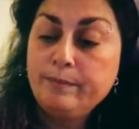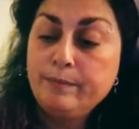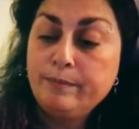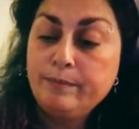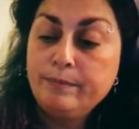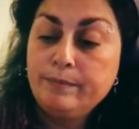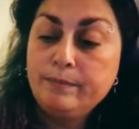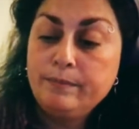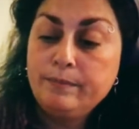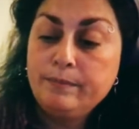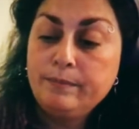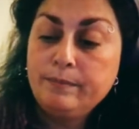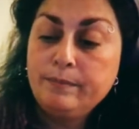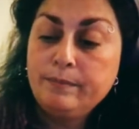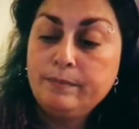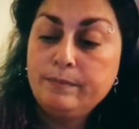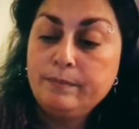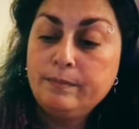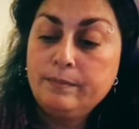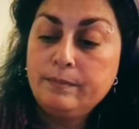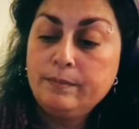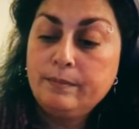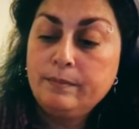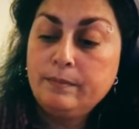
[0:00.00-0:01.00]

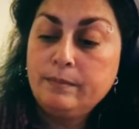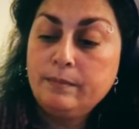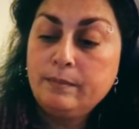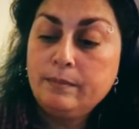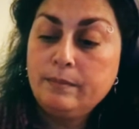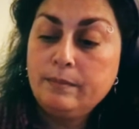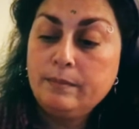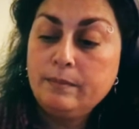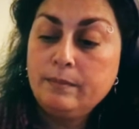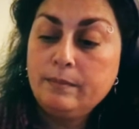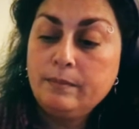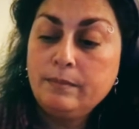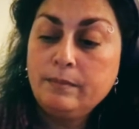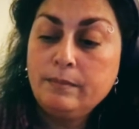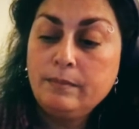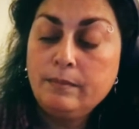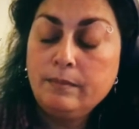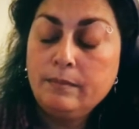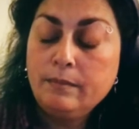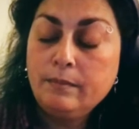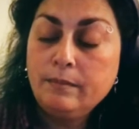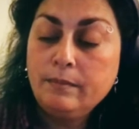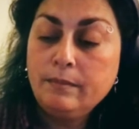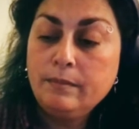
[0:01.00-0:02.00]

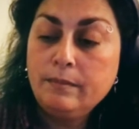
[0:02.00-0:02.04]
[no speech]